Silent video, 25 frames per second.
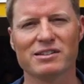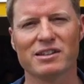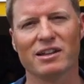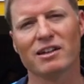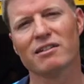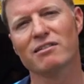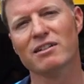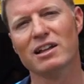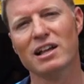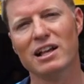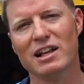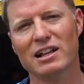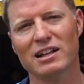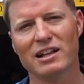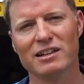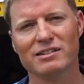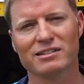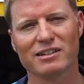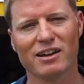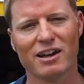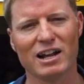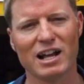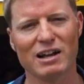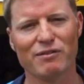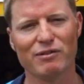So let's
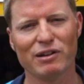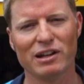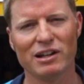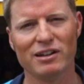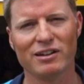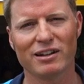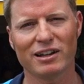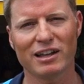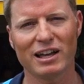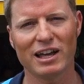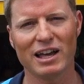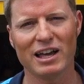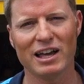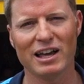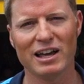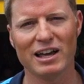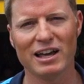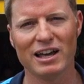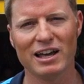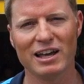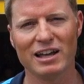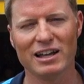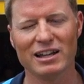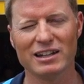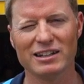go and have a look,
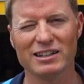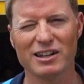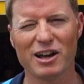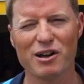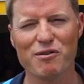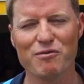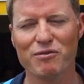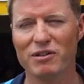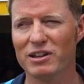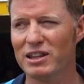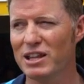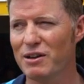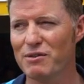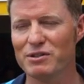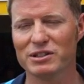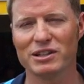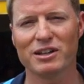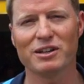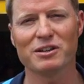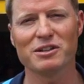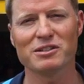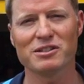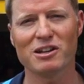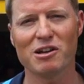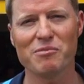and hopefully they're as
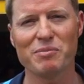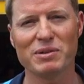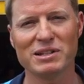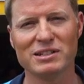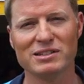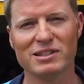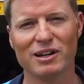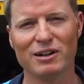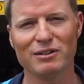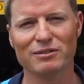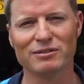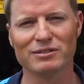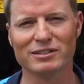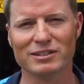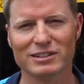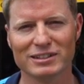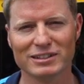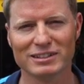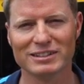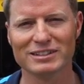good as I've been told.